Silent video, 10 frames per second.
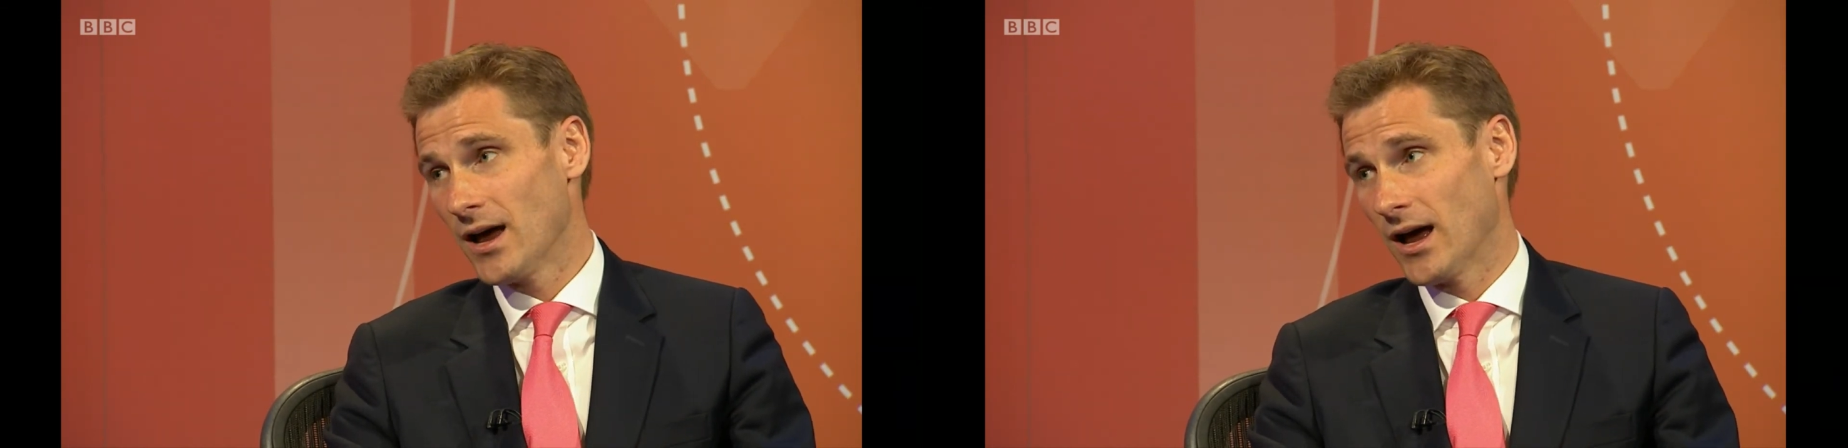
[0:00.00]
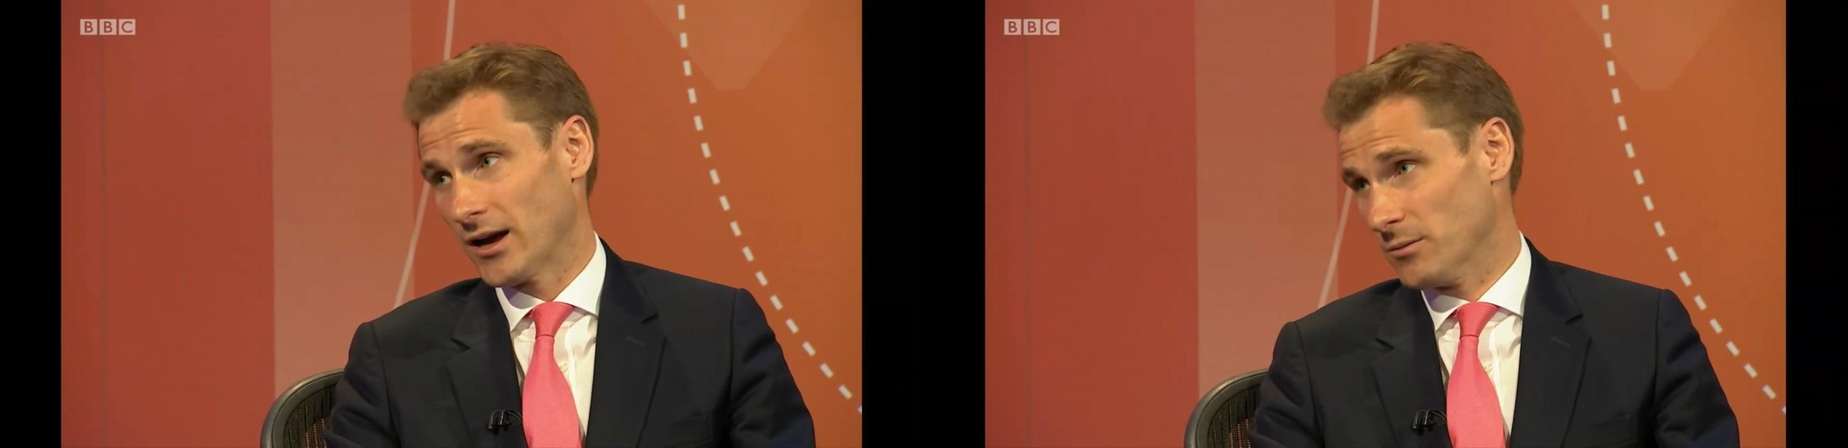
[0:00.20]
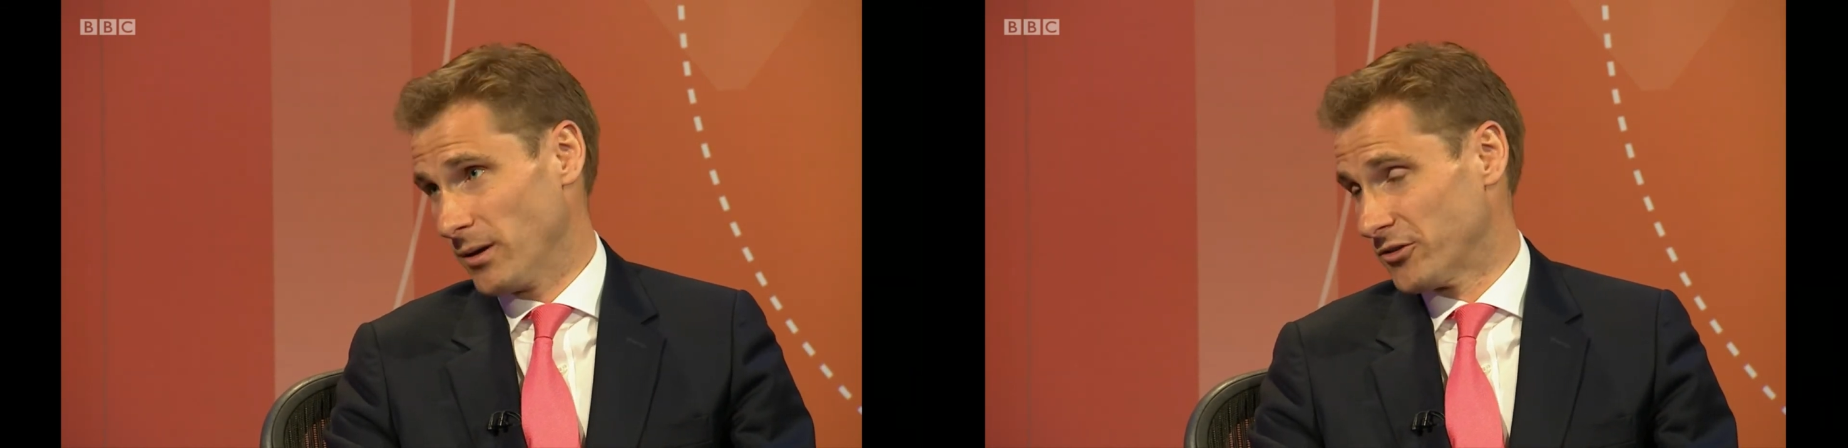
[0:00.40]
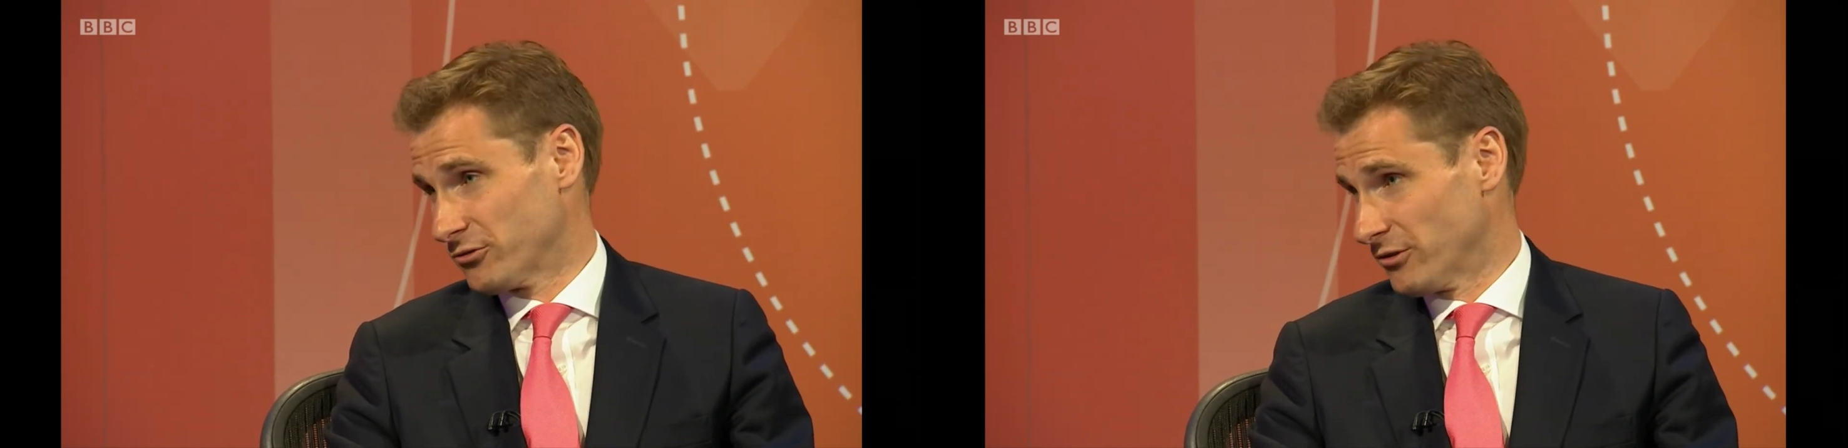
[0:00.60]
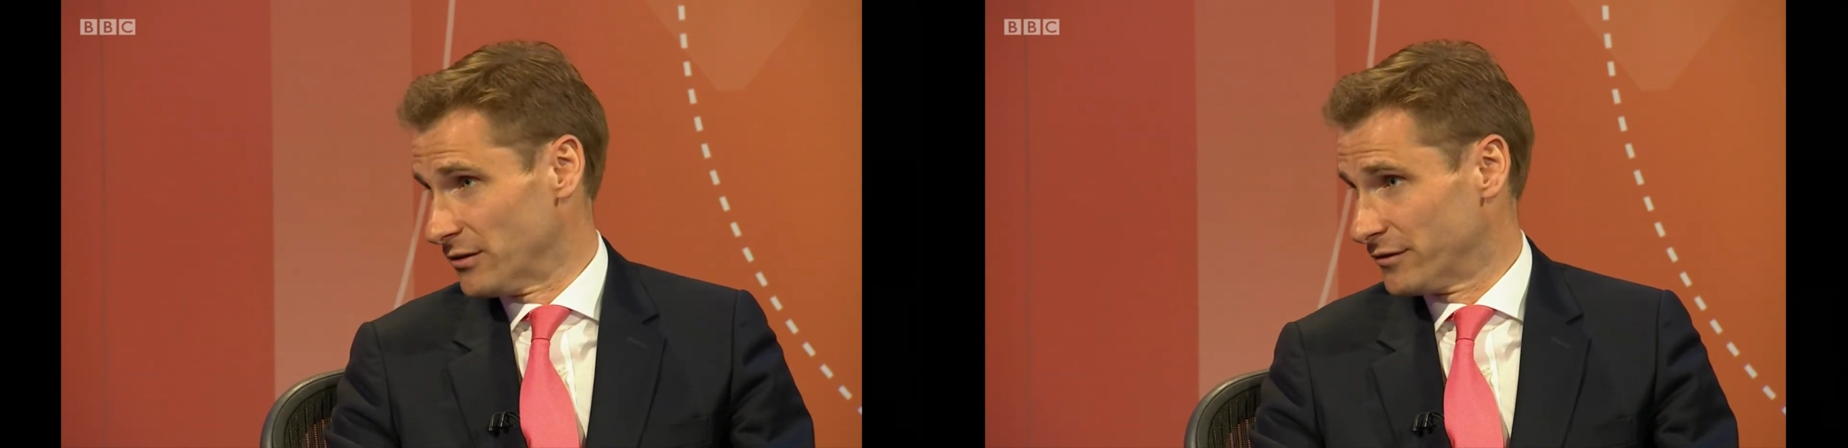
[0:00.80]
uh,
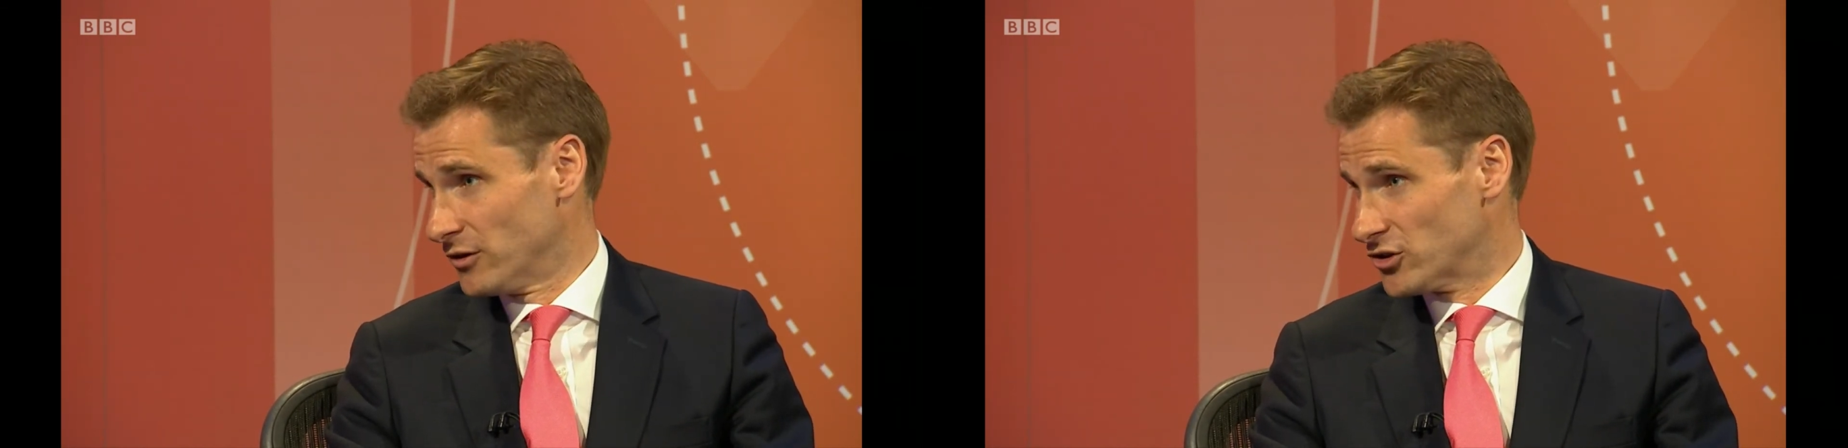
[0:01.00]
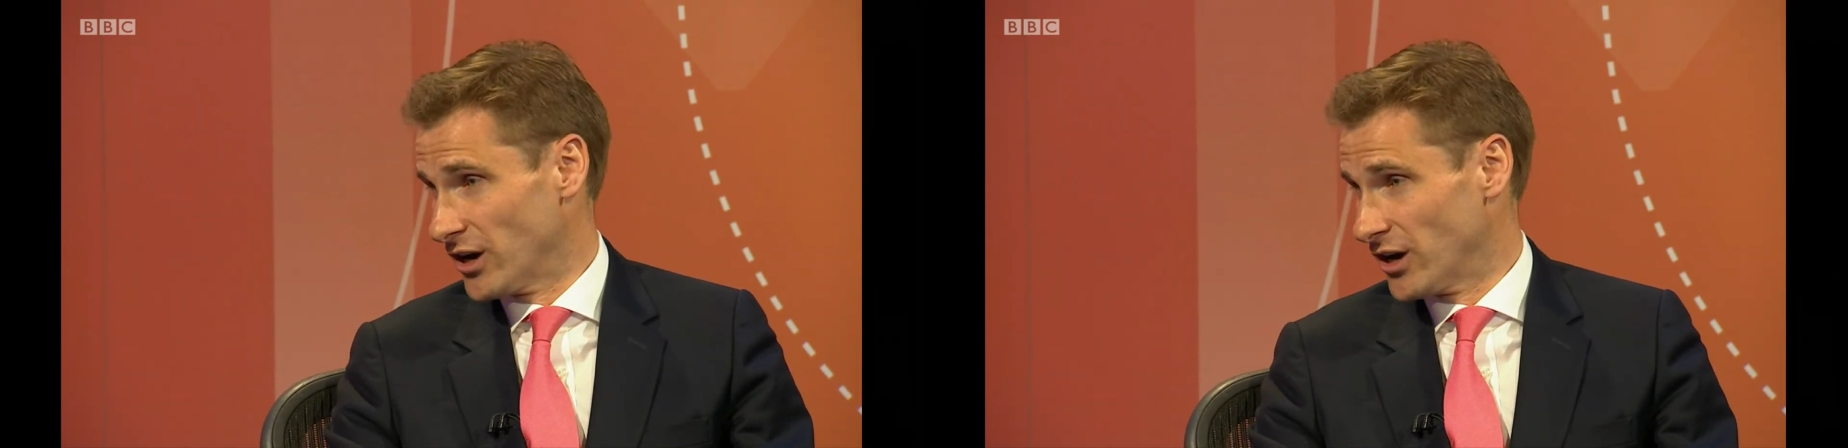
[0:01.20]
compulsory in the future,